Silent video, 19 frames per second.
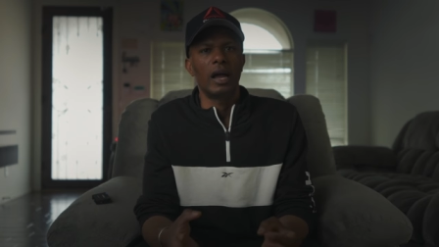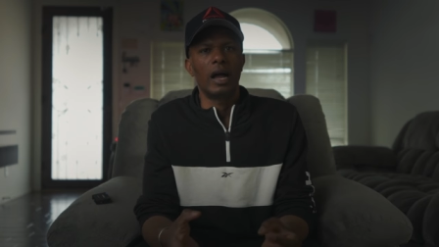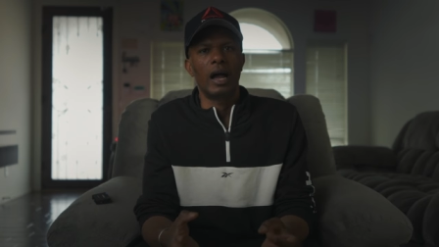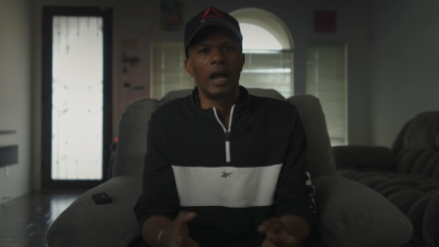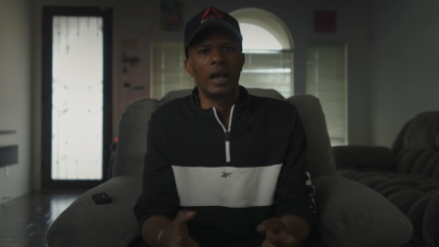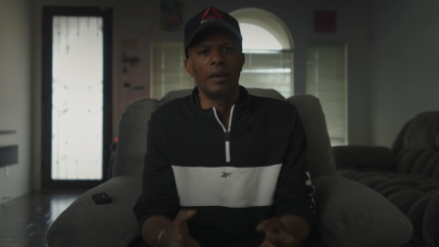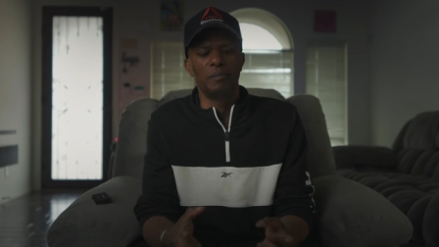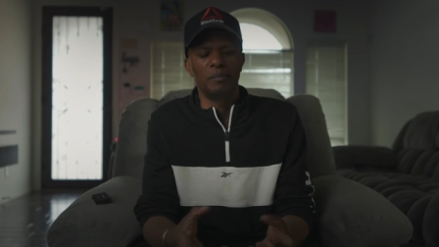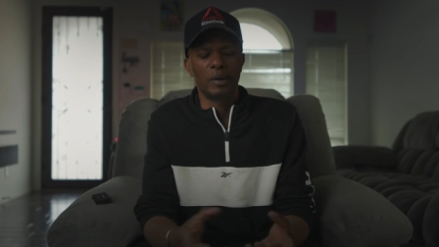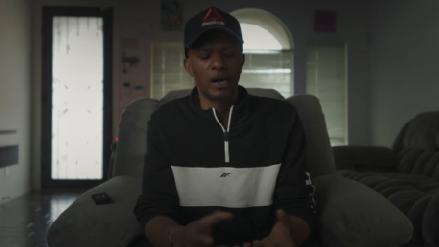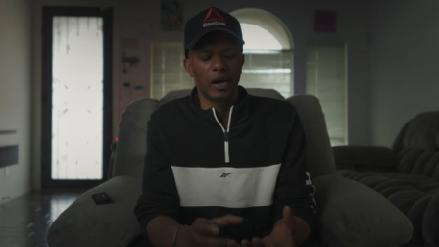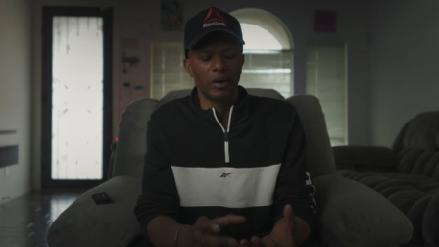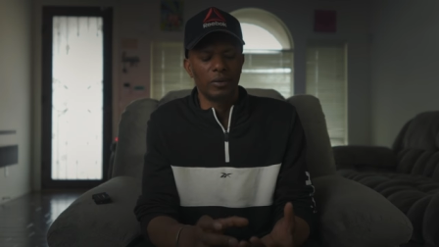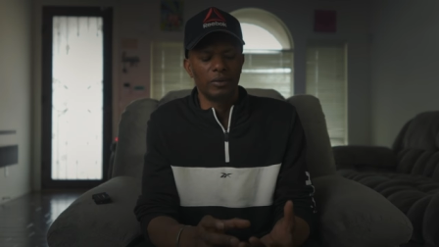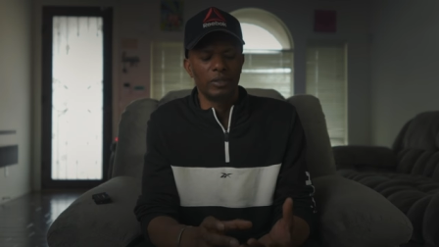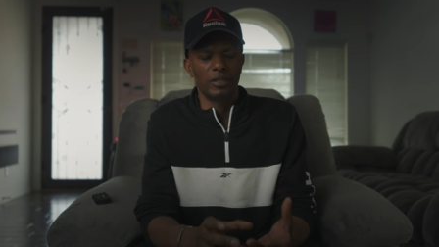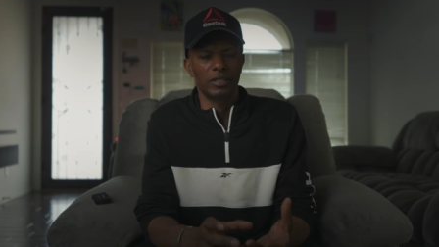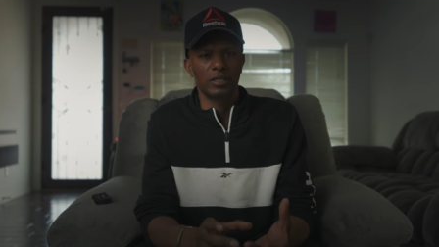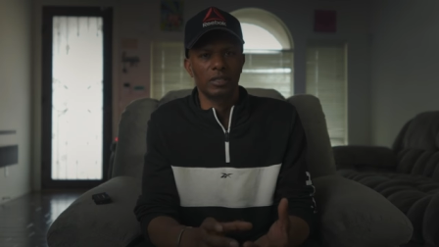I
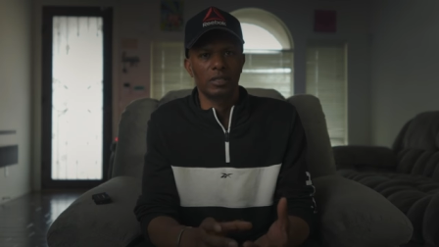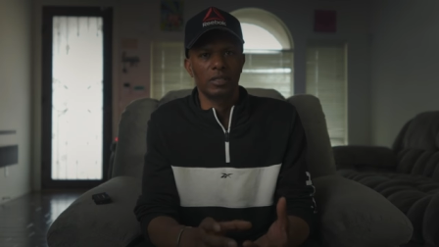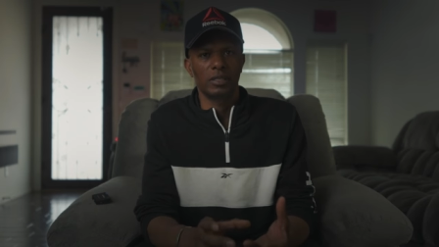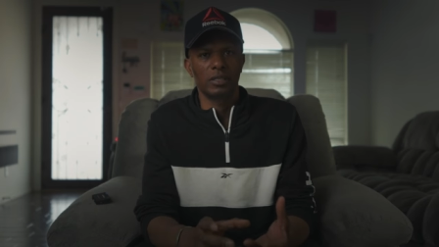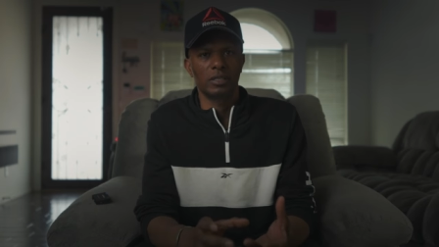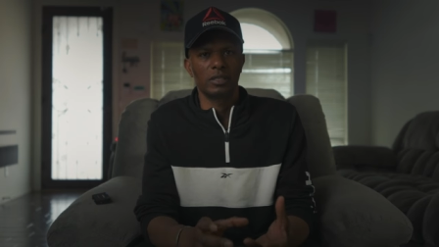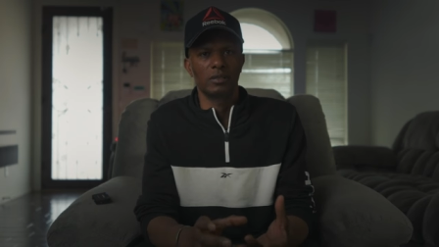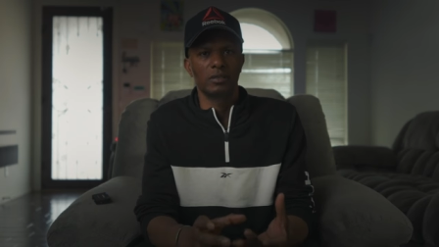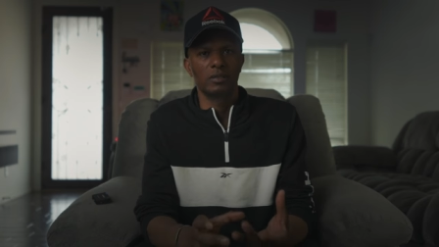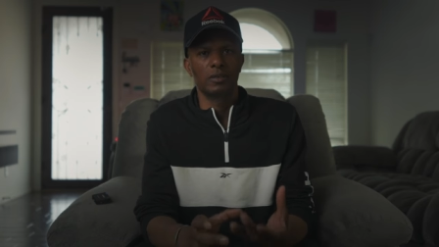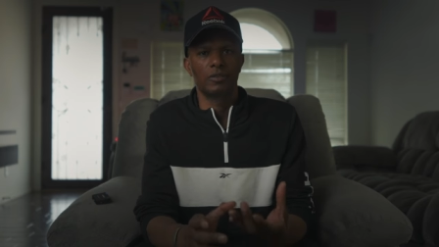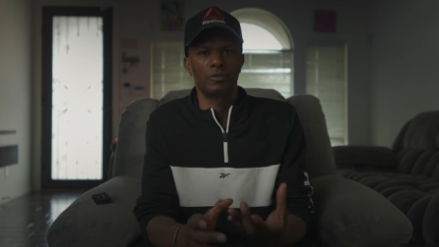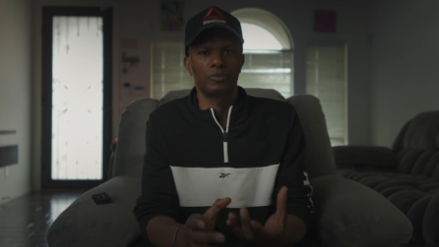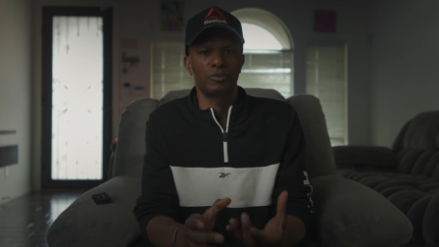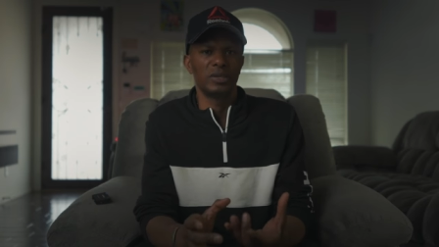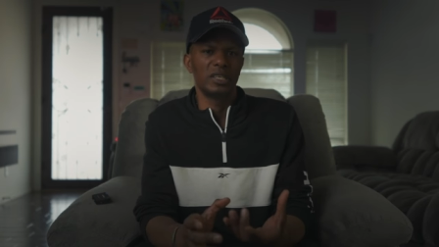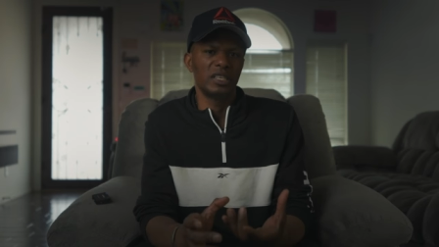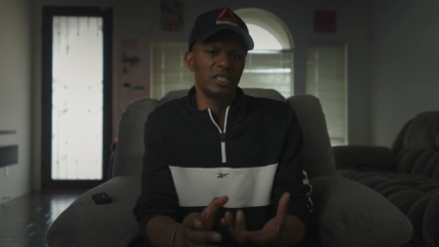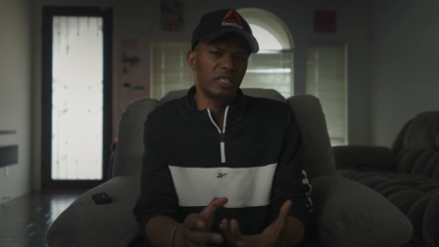bought this
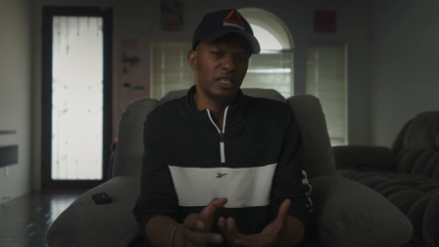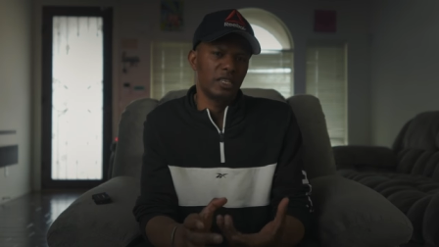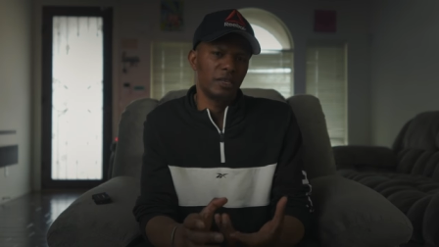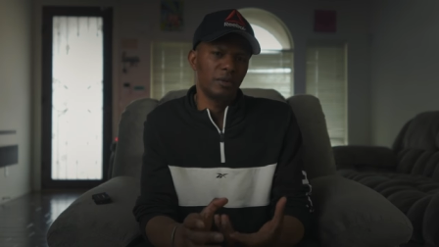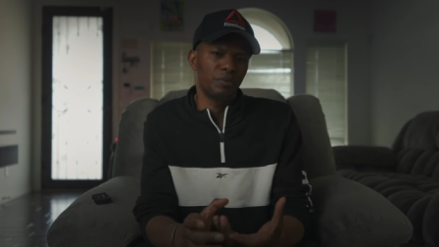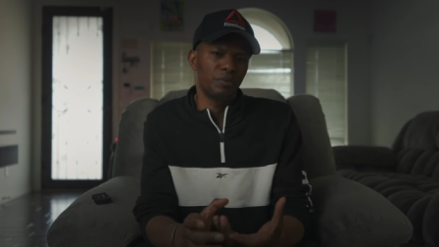3D